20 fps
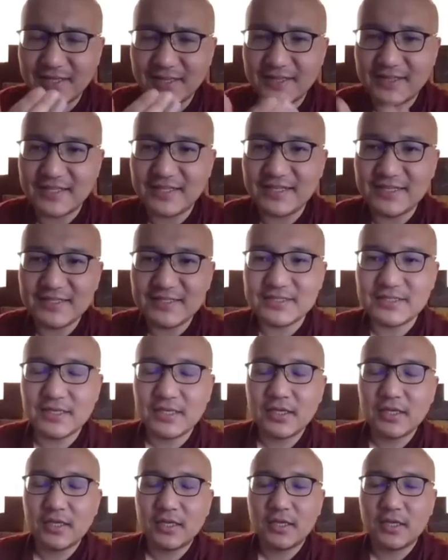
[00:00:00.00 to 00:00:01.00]
these
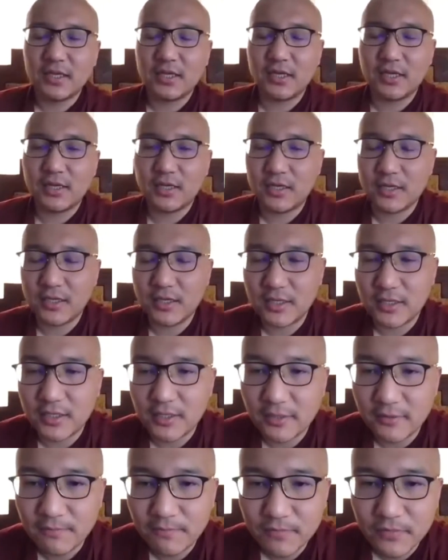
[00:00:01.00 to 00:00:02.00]

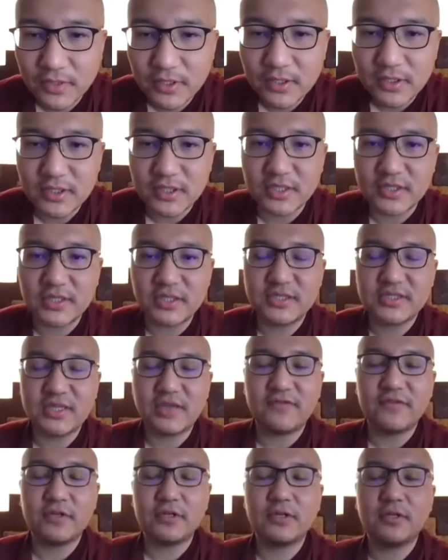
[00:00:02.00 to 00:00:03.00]
the
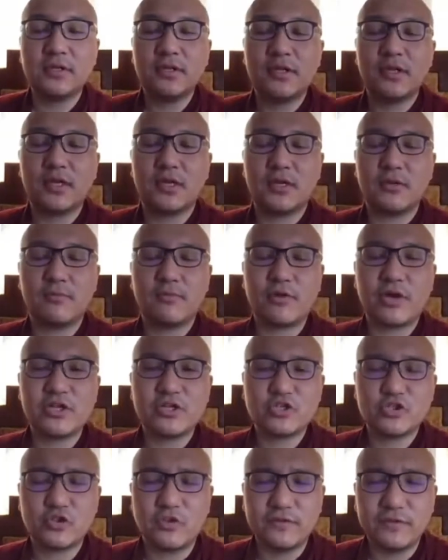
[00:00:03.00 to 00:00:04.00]
seven
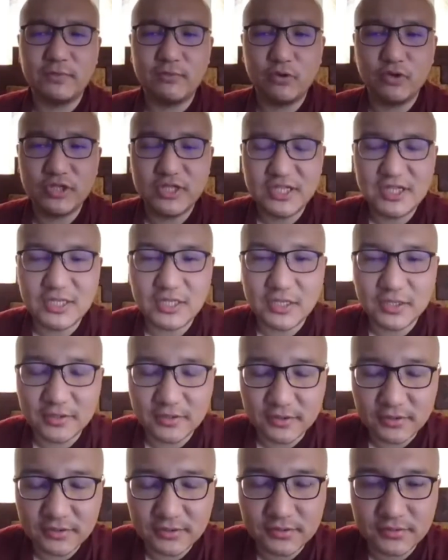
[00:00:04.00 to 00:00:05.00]
branches of the Bodhi
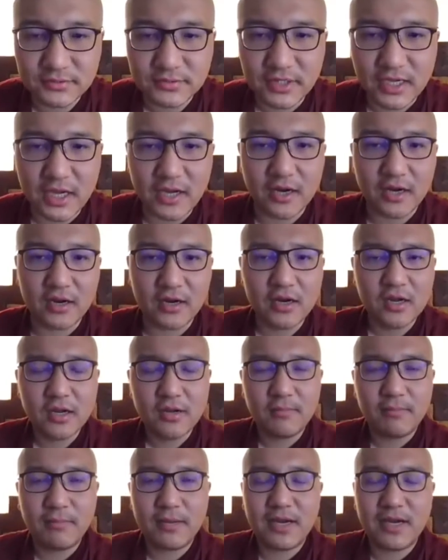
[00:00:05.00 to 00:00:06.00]
are
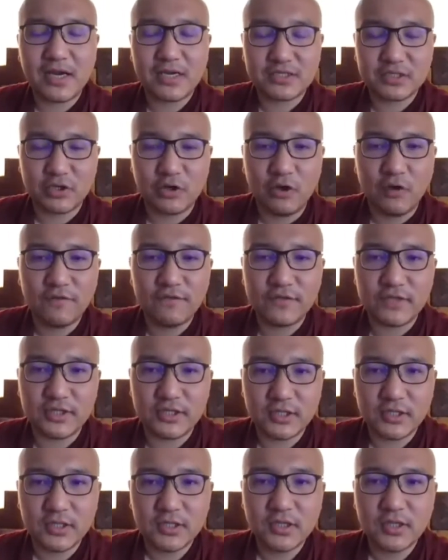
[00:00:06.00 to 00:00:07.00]
part of the
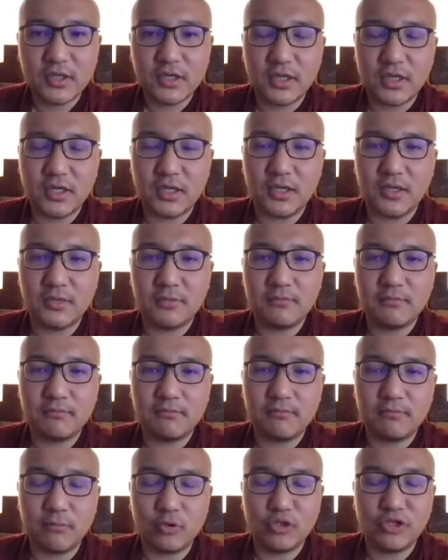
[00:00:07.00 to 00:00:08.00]

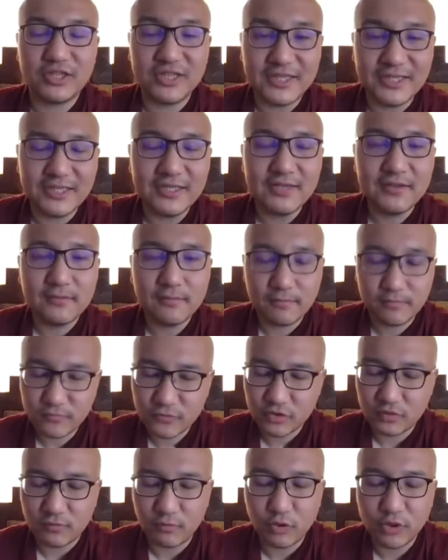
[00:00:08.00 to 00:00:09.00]
Bodhi.
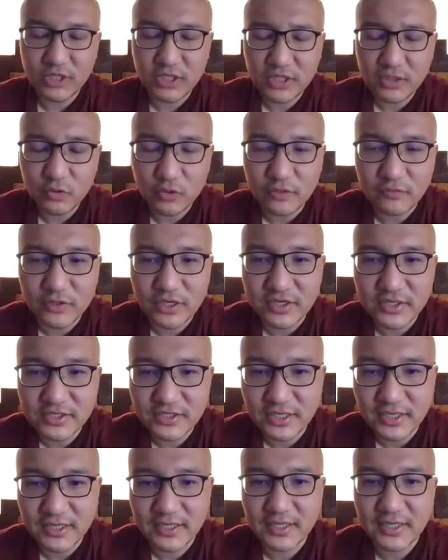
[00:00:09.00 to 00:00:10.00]
So Bodhi, you have to
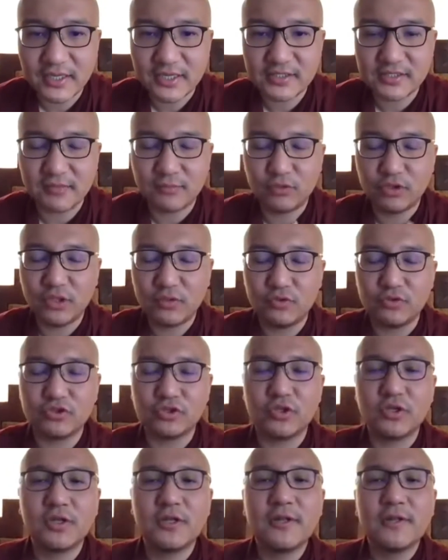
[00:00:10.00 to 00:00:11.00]
understand as the Buddhahood
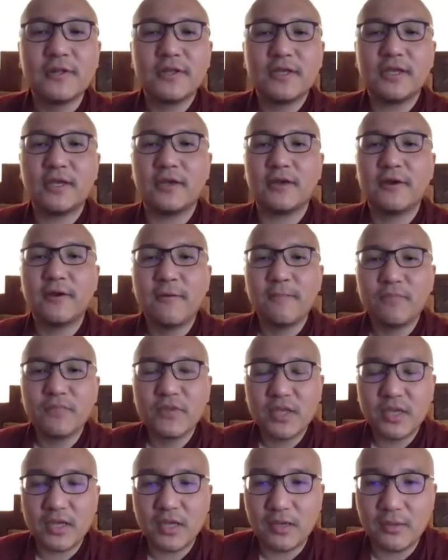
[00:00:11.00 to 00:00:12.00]
here.
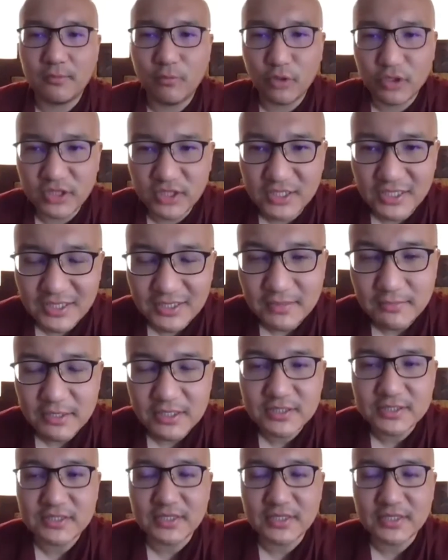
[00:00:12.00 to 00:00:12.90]
Bodhi means